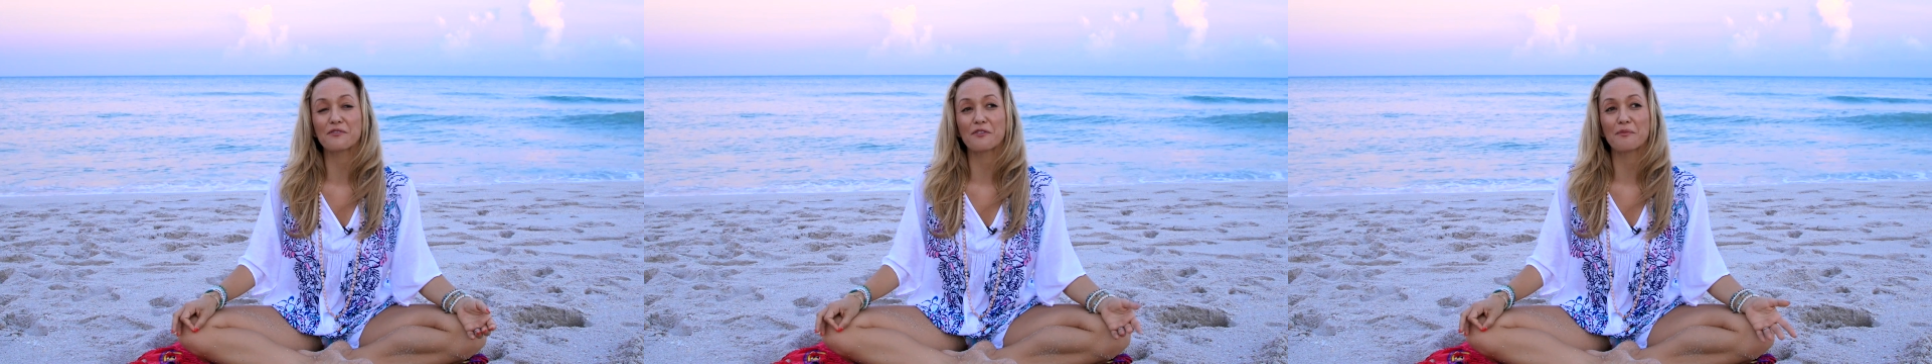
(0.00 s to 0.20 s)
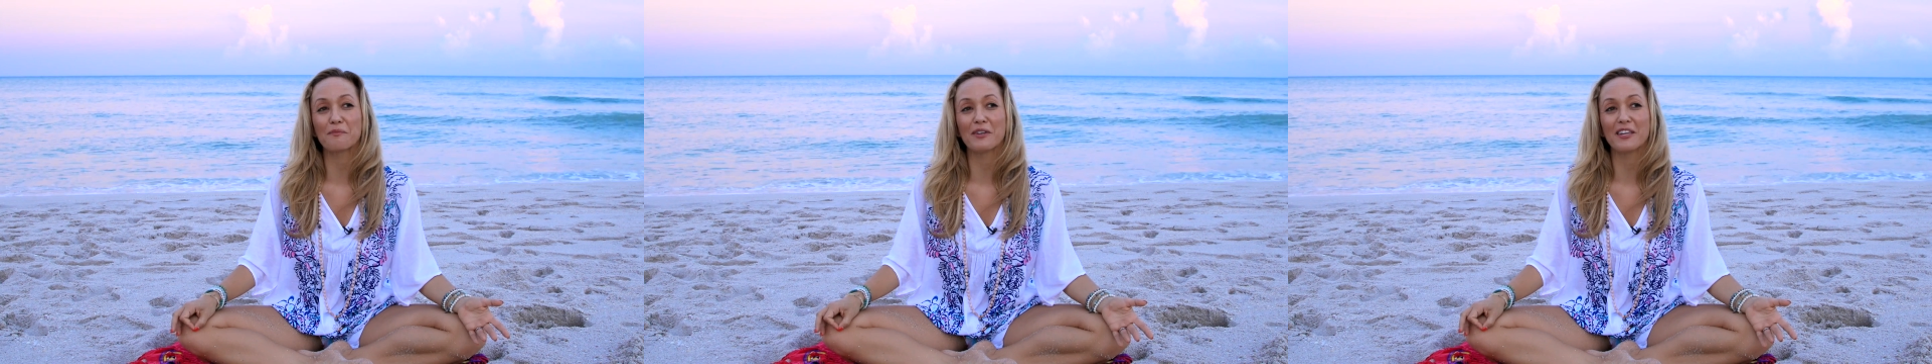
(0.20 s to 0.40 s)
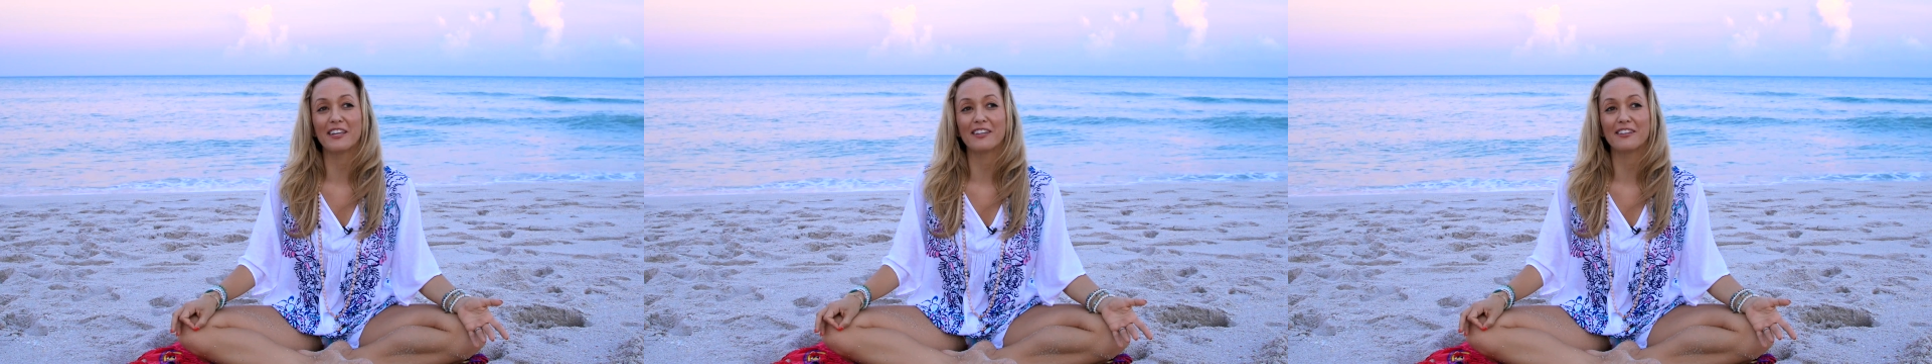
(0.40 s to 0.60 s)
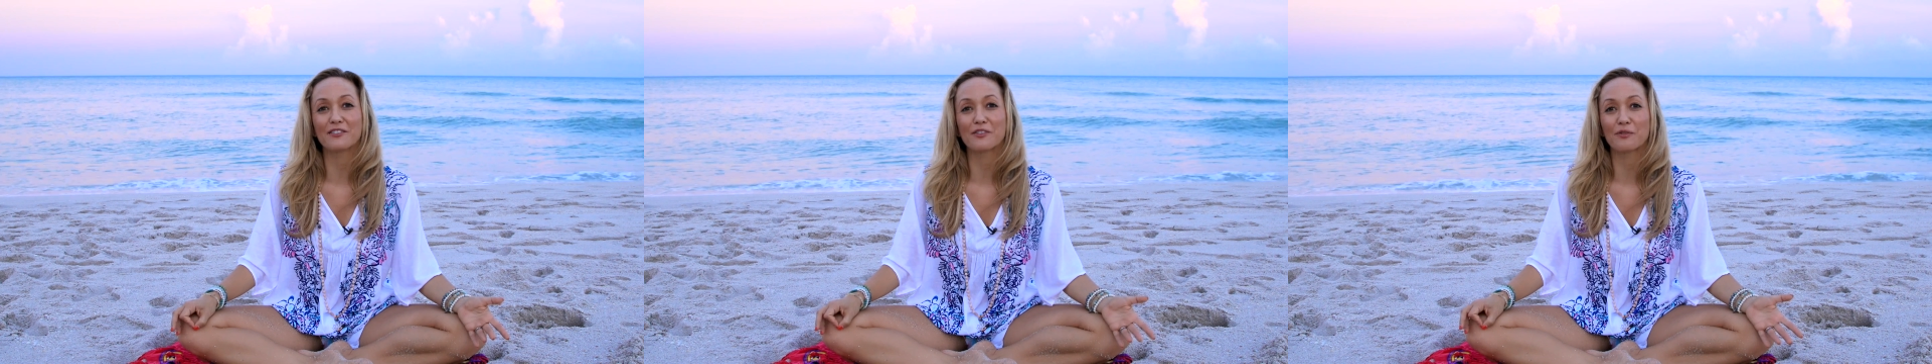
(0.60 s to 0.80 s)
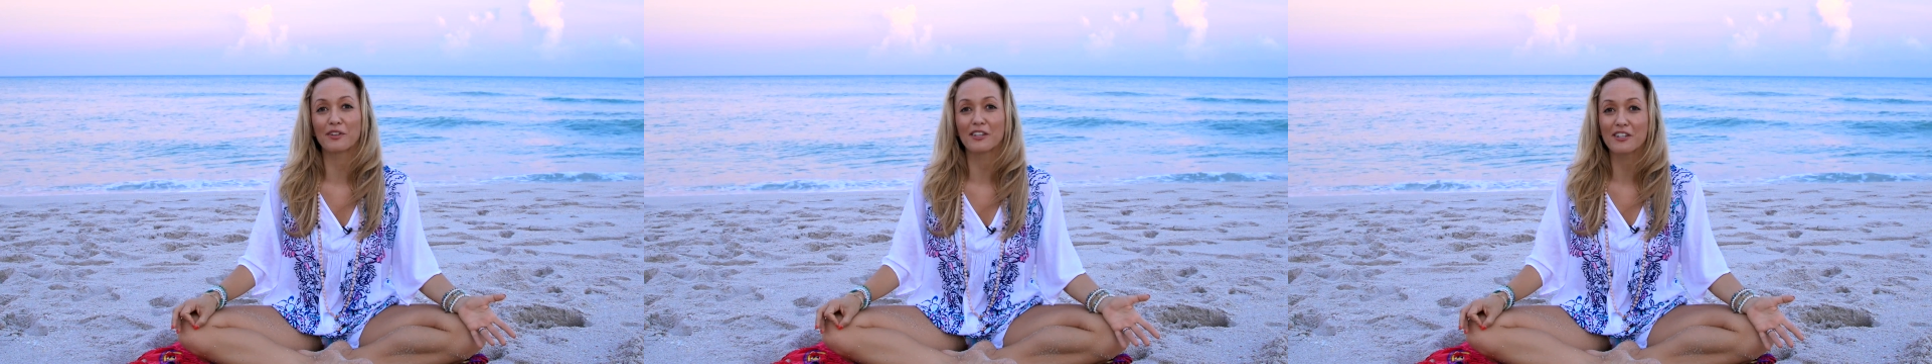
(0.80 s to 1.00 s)
for me
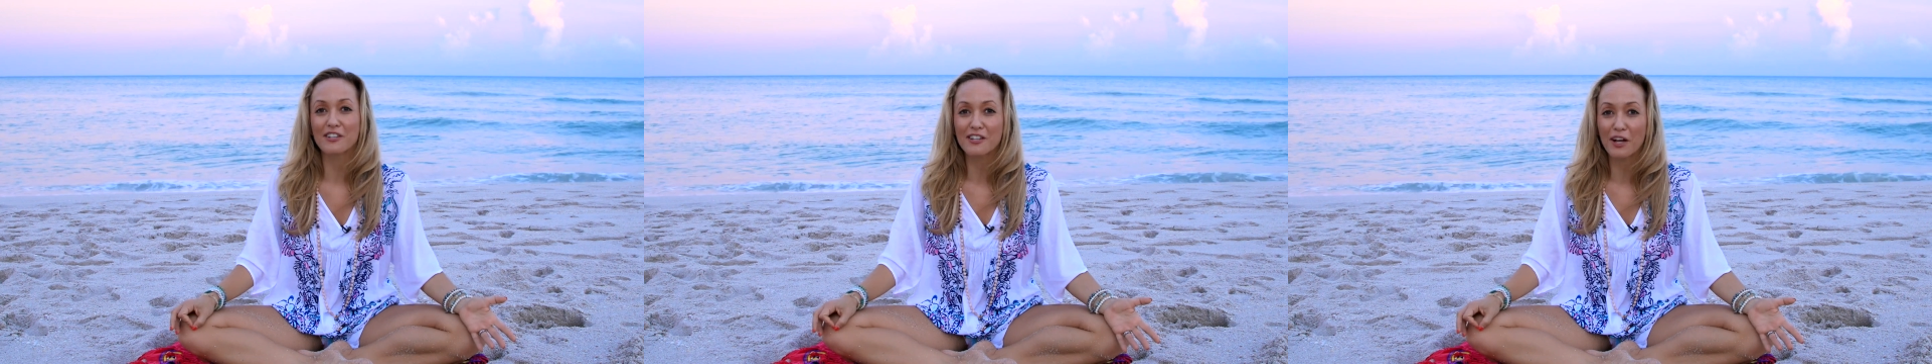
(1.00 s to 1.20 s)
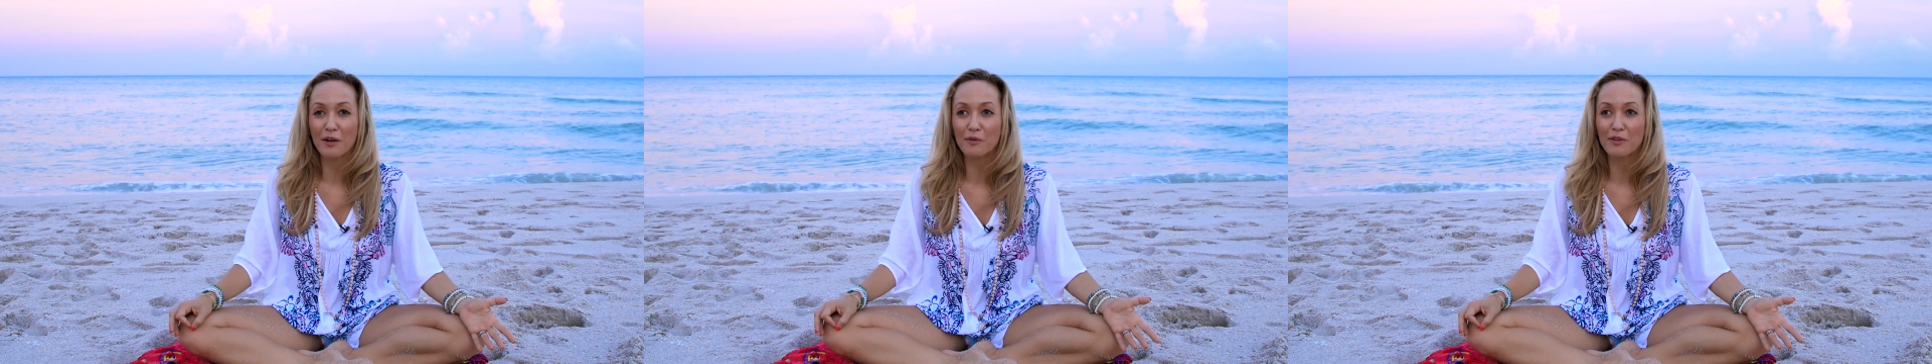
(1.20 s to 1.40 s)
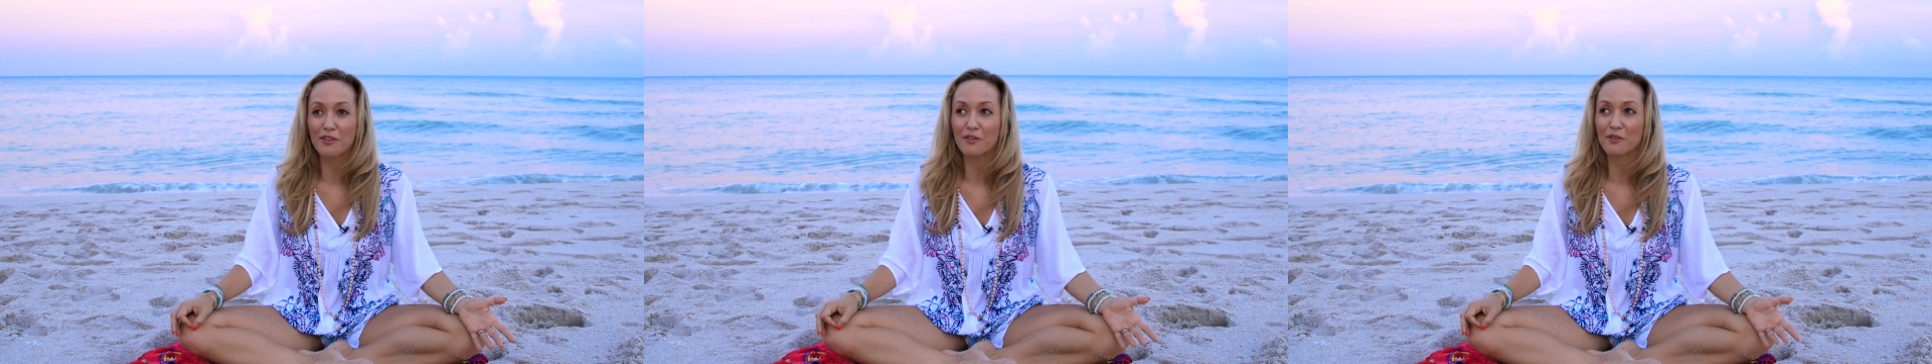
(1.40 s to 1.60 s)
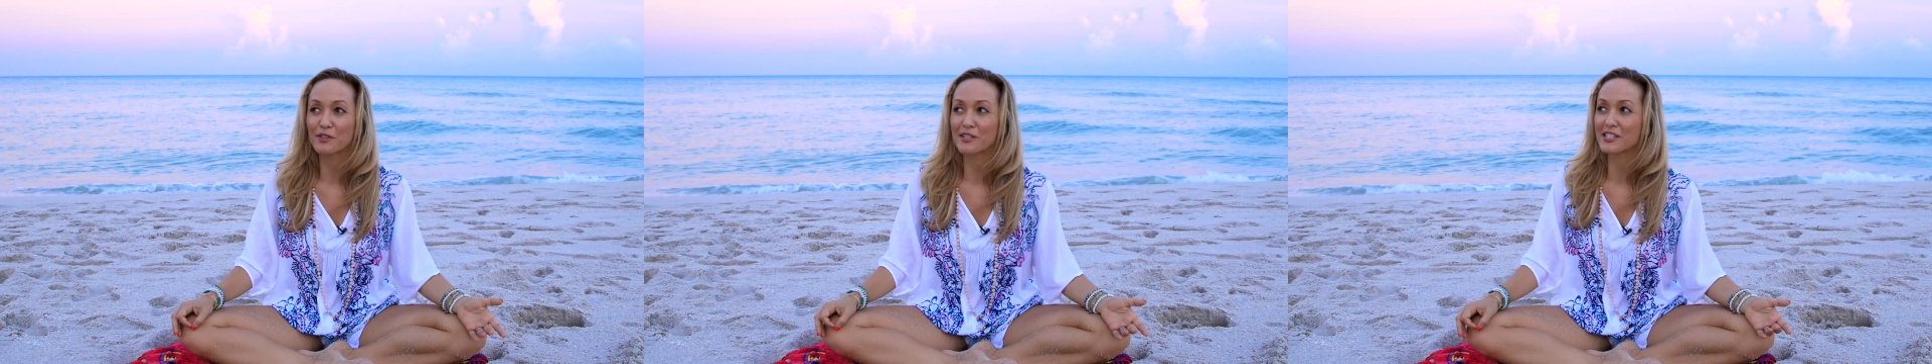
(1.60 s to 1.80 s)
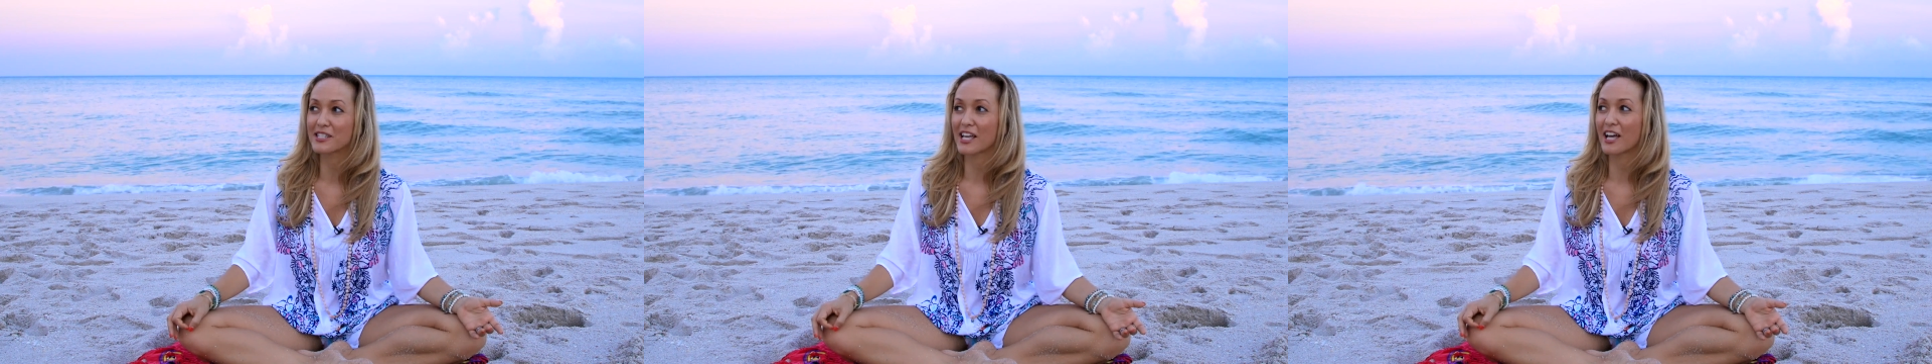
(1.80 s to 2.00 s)
to really share with you
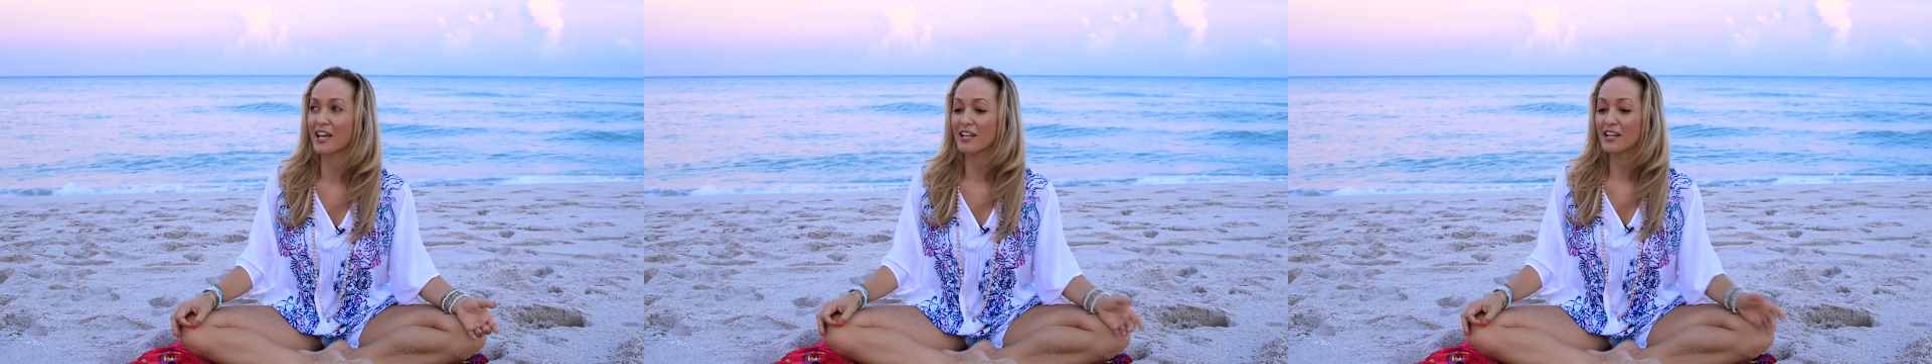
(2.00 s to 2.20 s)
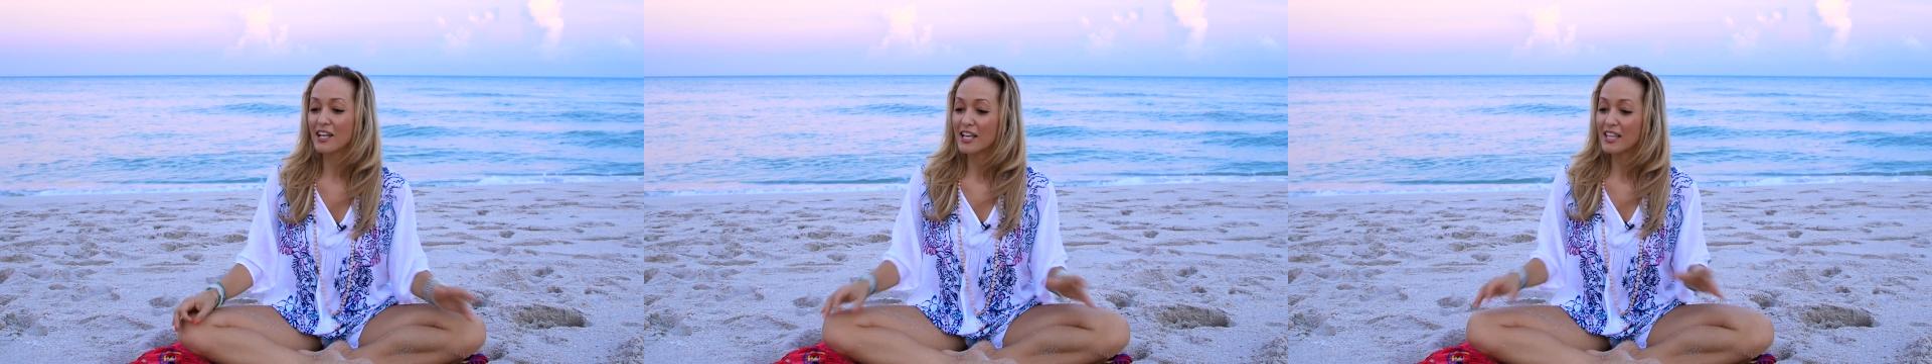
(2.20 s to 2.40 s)
is that